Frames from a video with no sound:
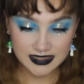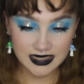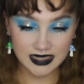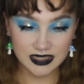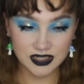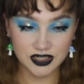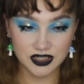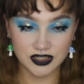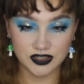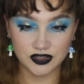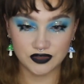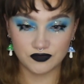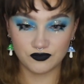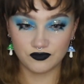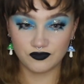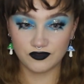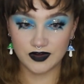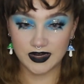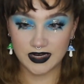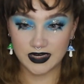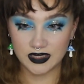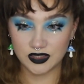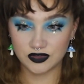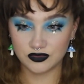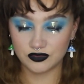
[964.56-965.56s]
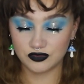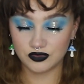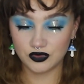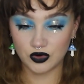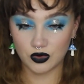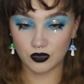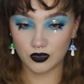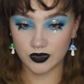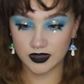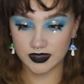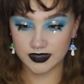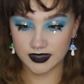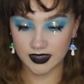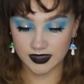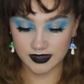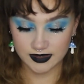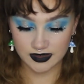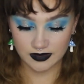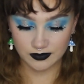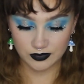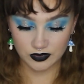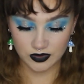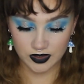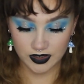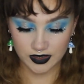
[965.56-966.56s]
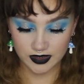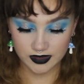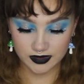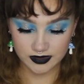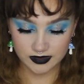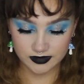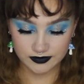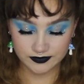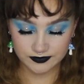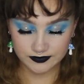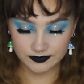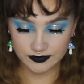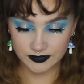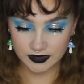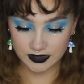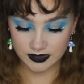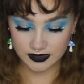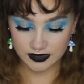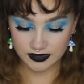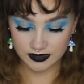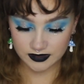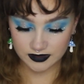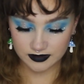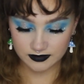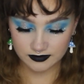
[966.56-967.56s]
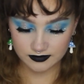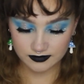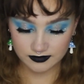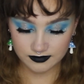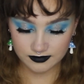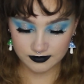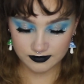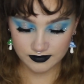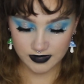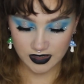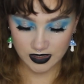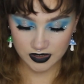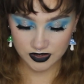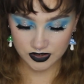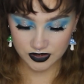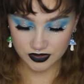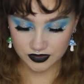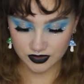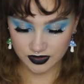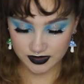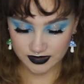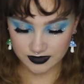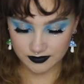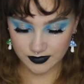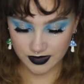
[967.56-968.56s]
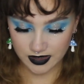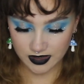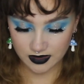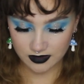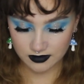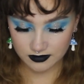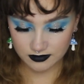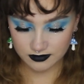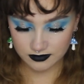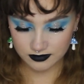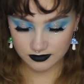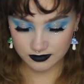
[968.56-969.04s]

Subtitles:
lashes really do not want to stay separated. This is actually stressing me out.